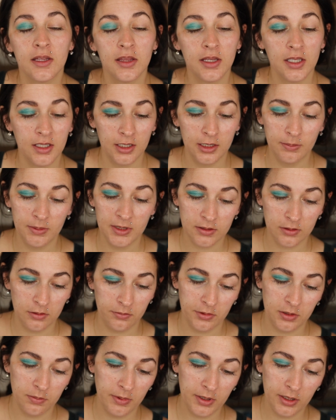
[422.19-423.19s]
I think I'd be so
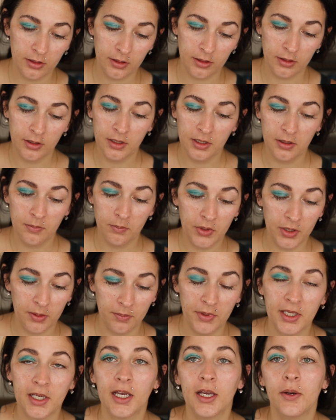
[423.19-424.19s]
much better. But I'm like,